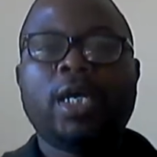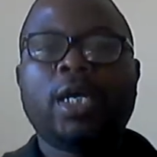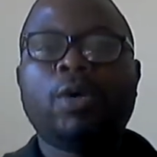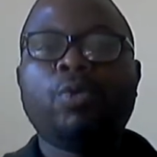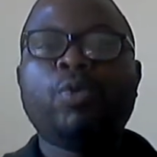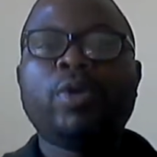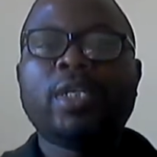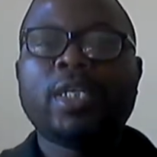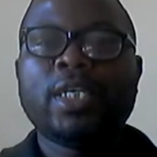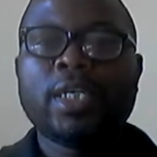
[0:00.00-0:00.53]

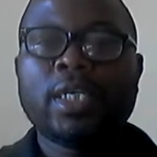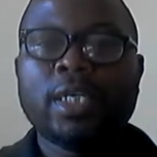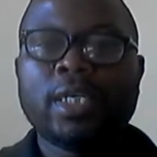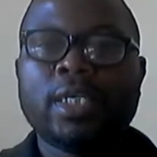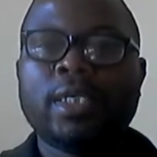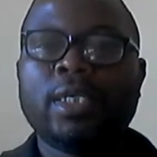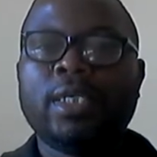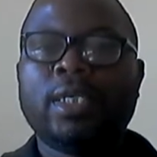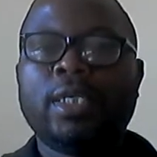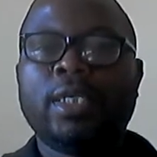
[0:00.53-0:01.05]
within
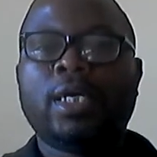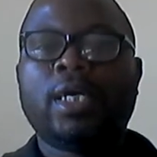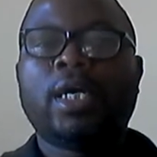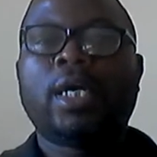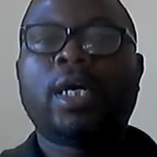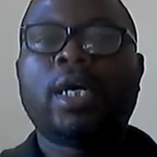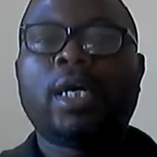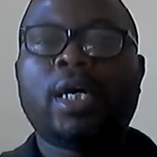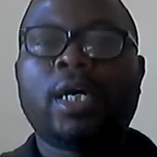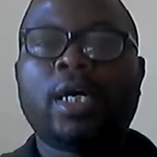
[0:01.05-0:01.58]

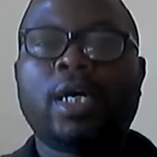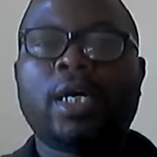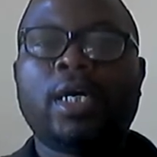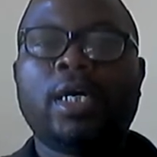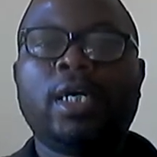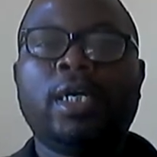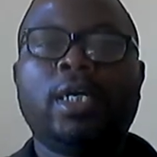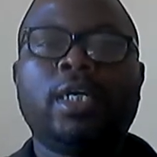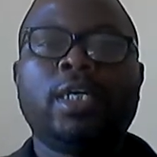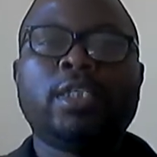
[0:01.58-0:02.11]

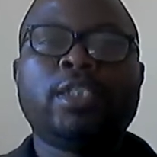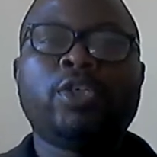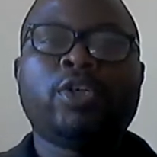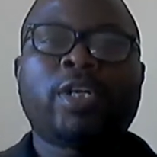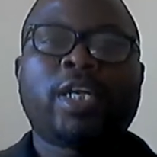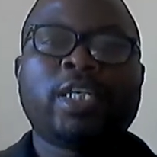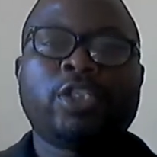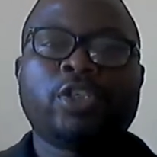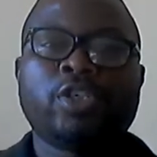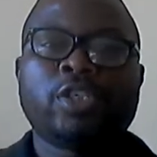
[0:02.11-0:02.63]
the
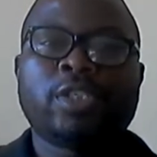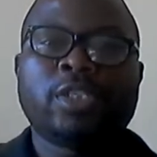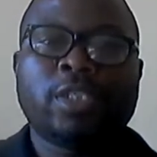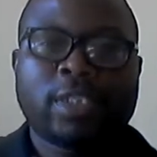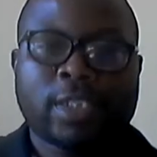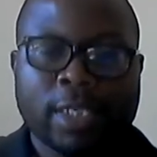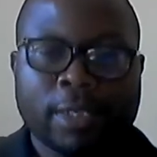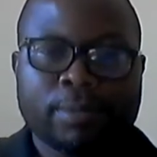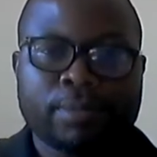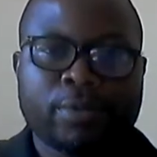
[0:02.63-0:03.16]
organization
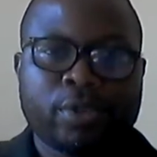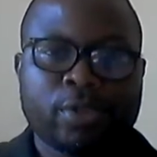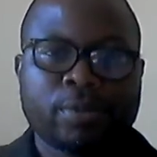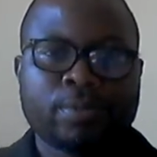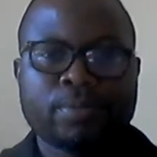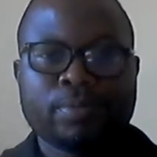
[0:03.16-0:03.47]
systems.